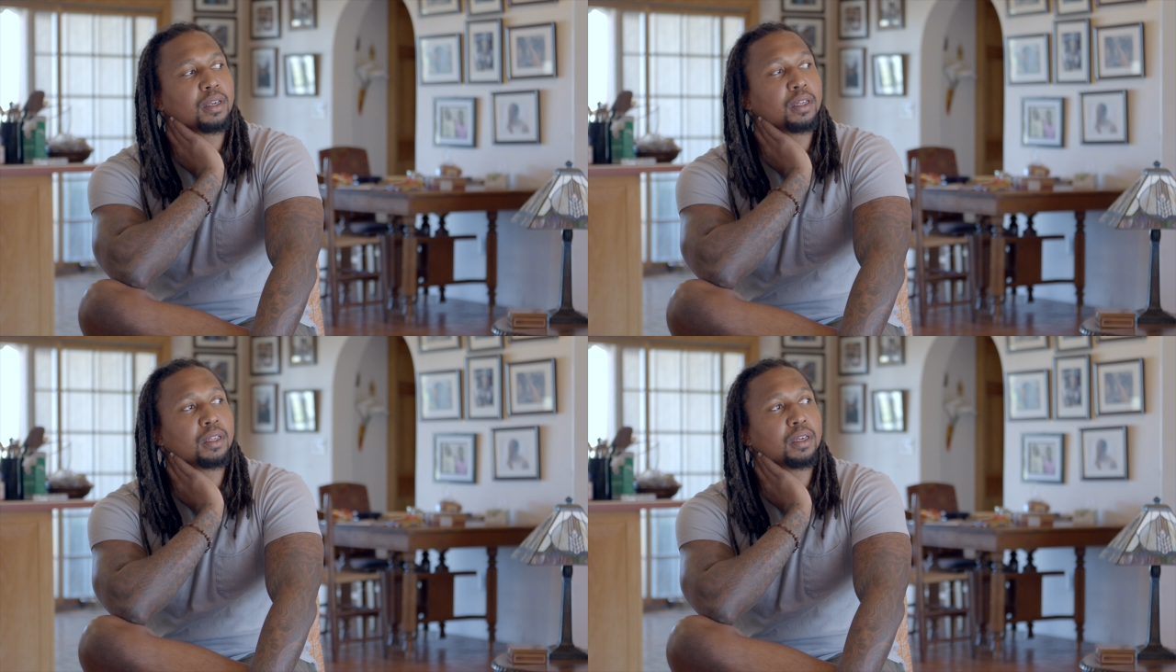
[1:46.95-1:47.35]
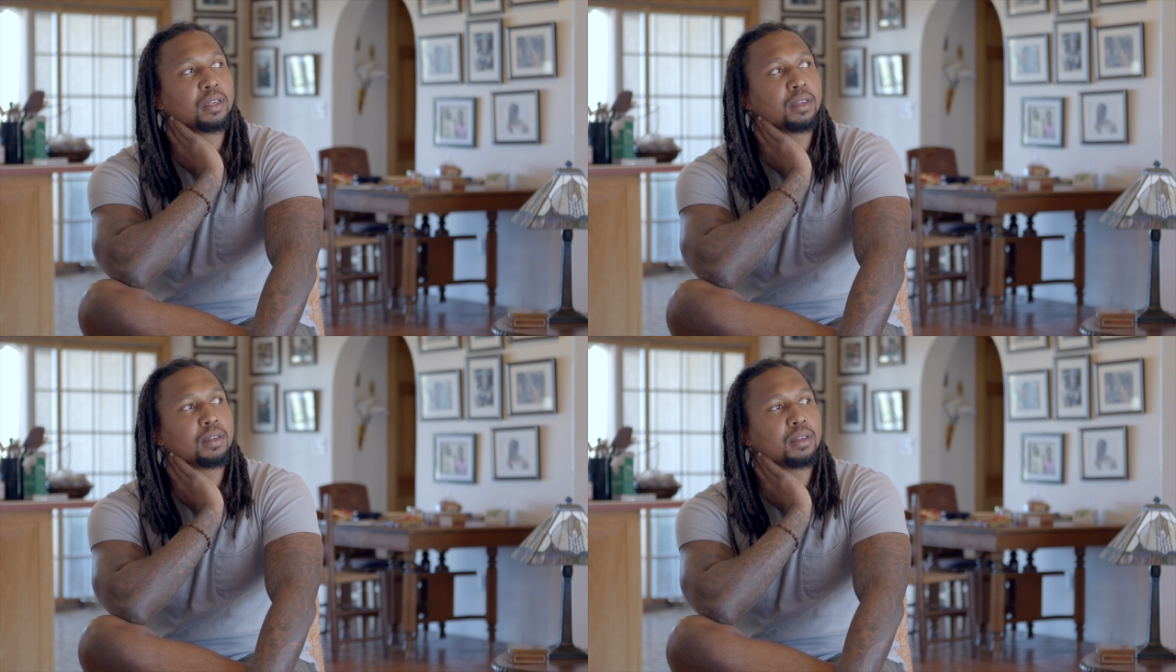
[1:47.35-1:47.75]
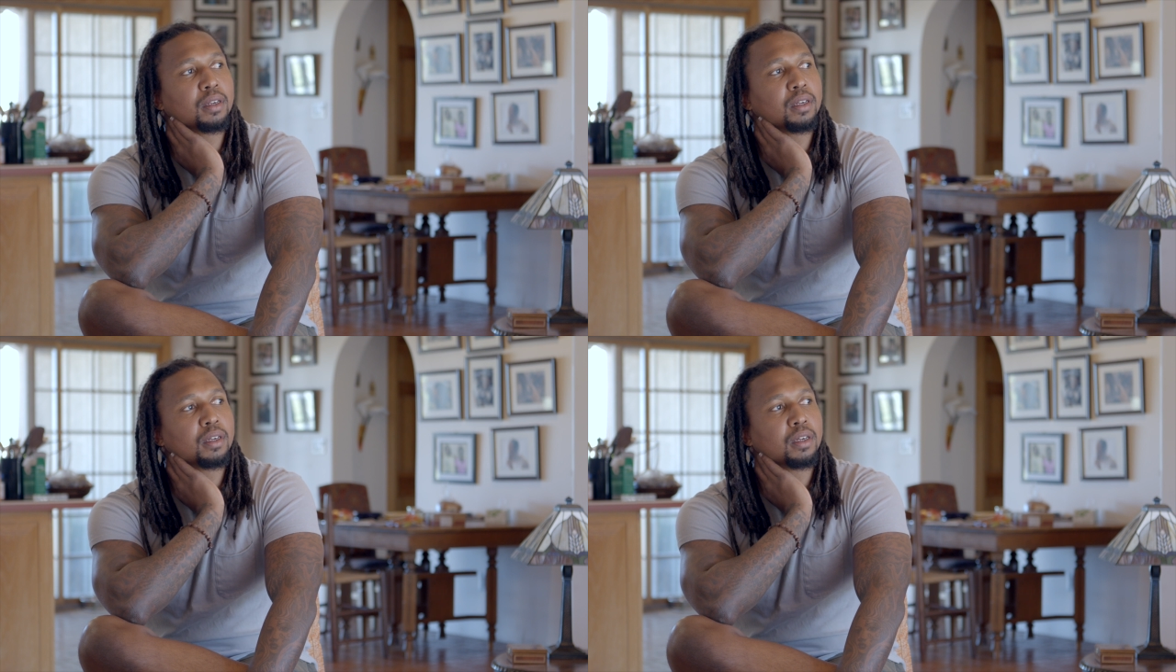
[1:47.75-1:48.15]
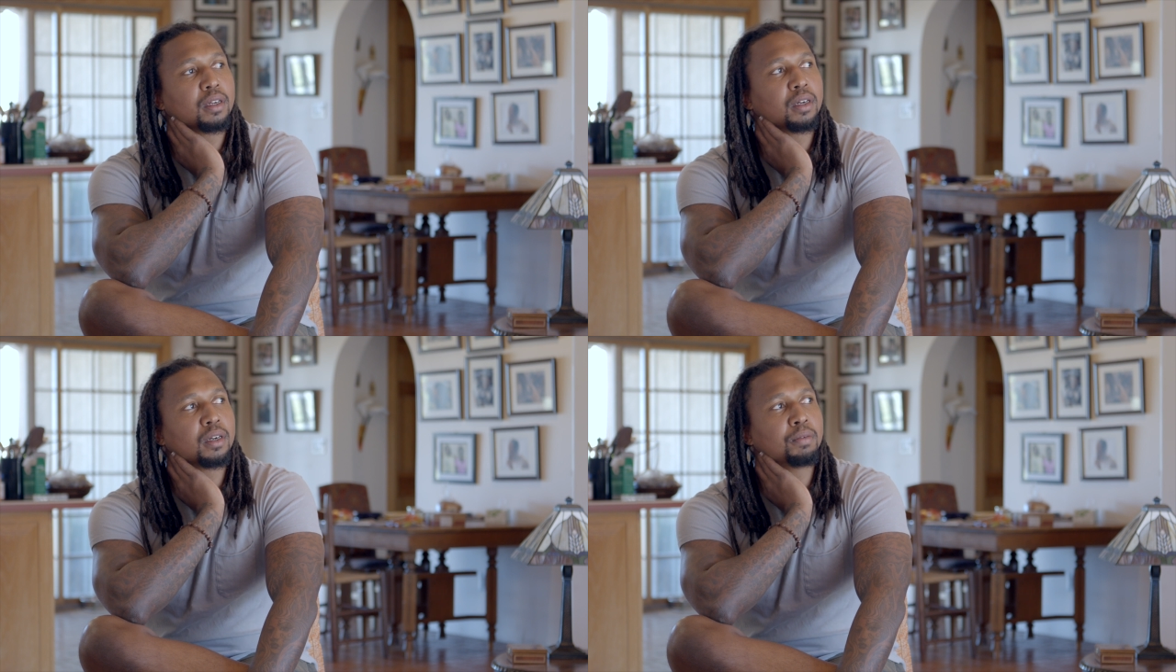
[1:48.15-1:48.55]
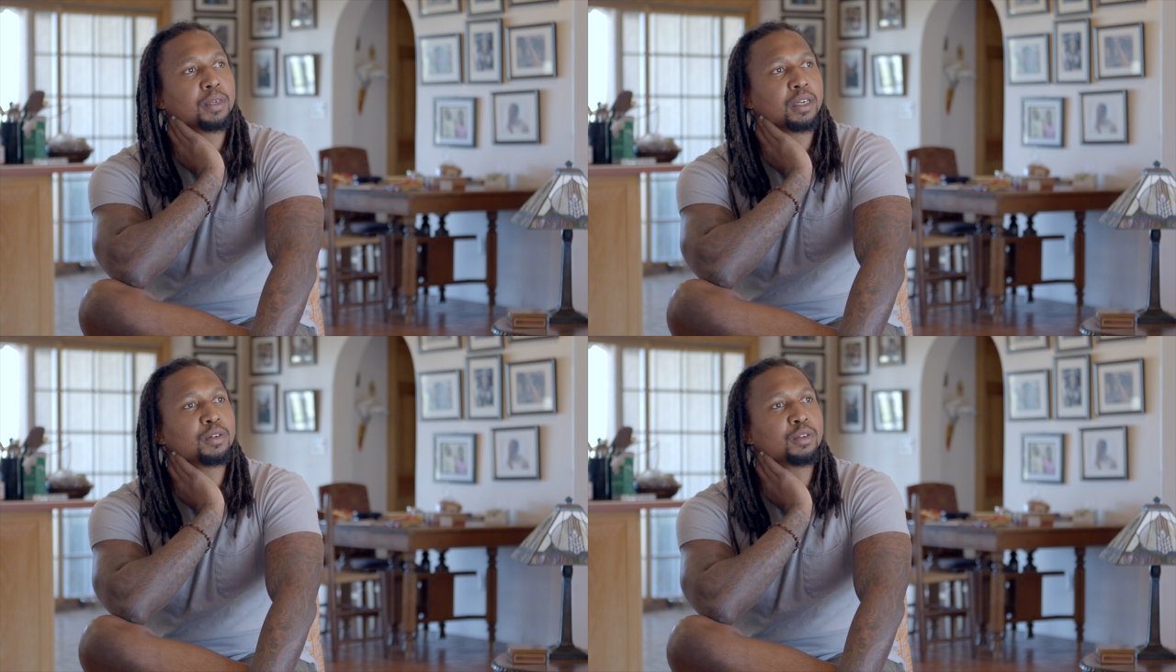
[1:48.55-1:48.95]
And then,
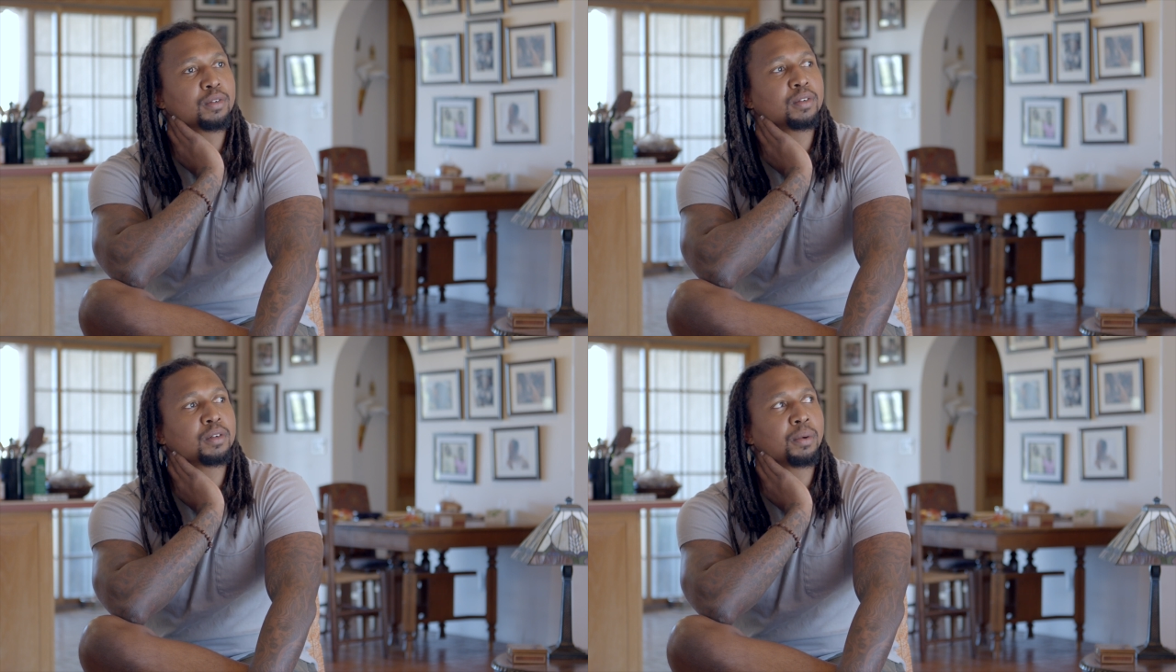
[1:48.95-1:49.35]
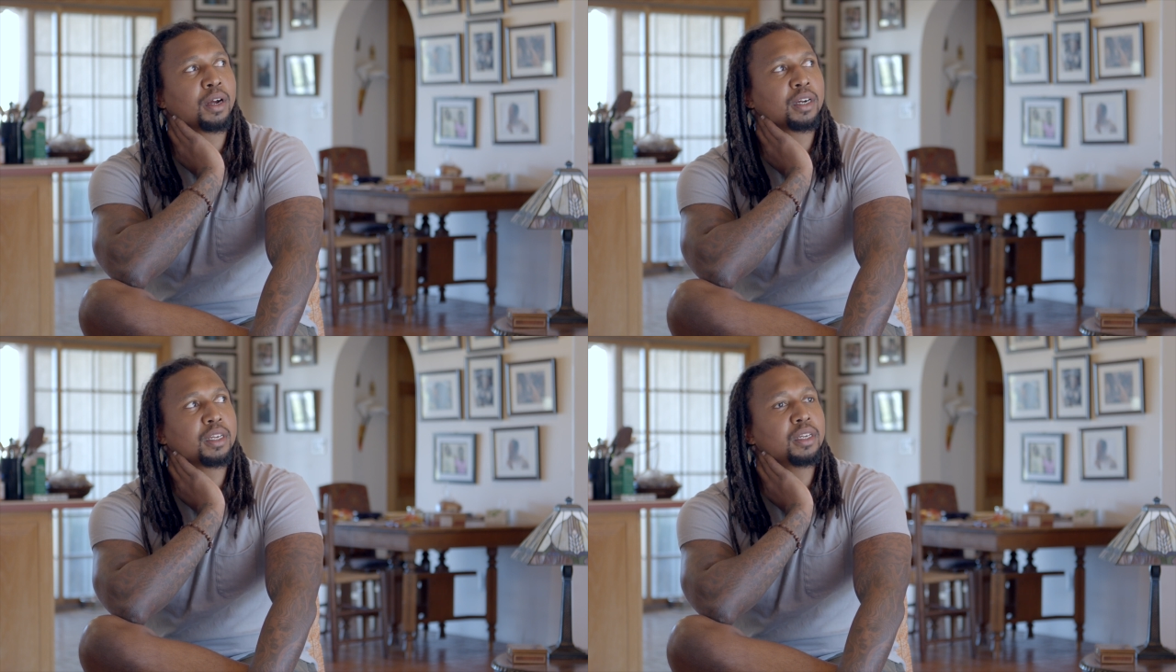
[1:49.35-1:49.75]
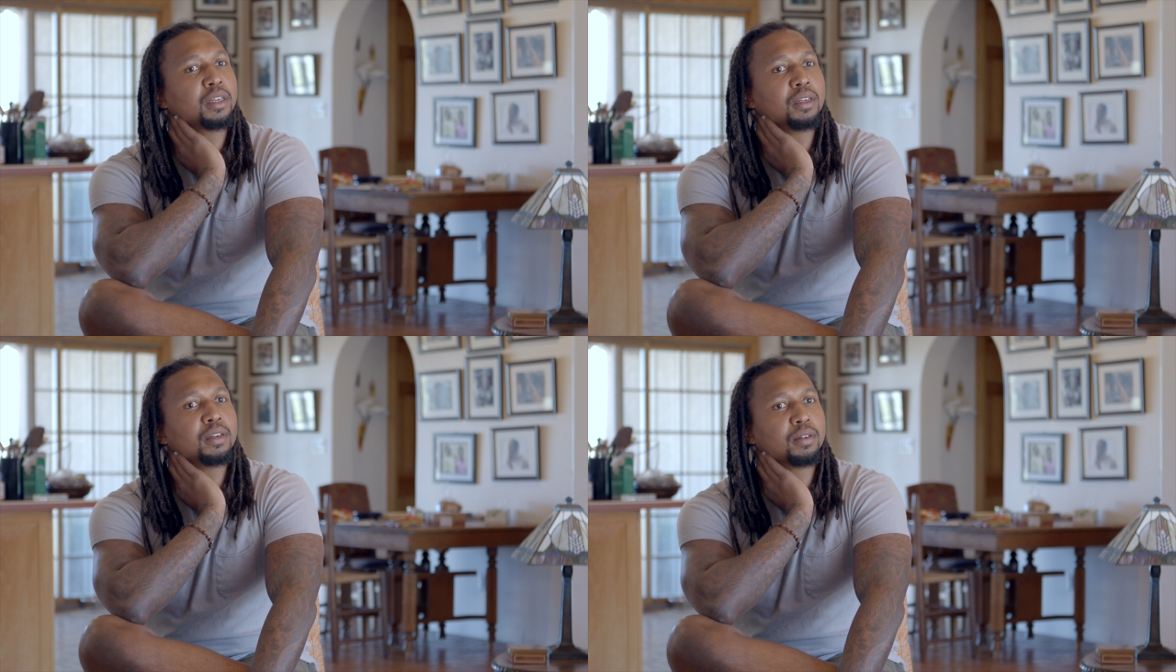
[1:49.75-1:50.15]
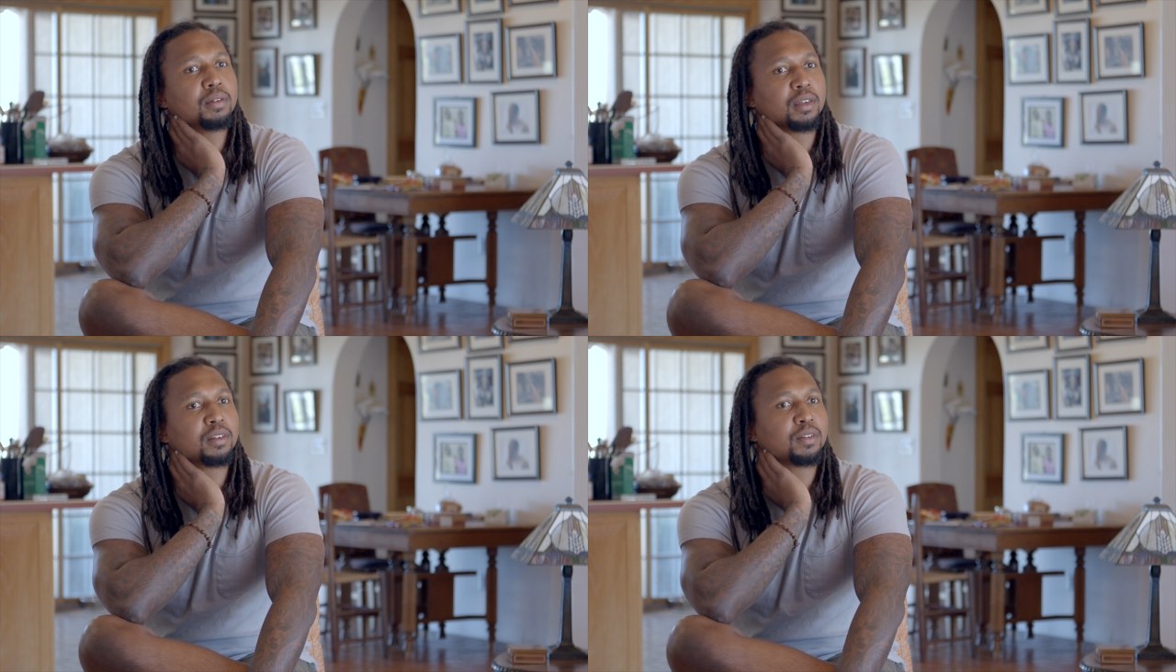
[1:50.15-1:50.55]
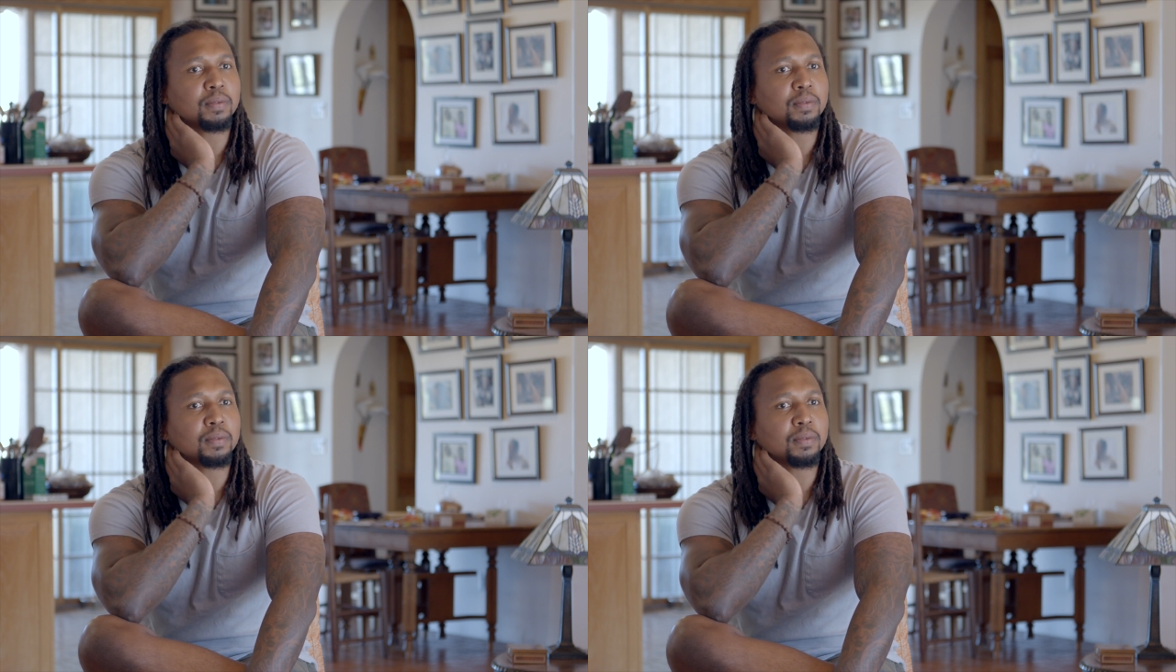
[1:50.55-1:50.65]
yeah, it was a little rocky because,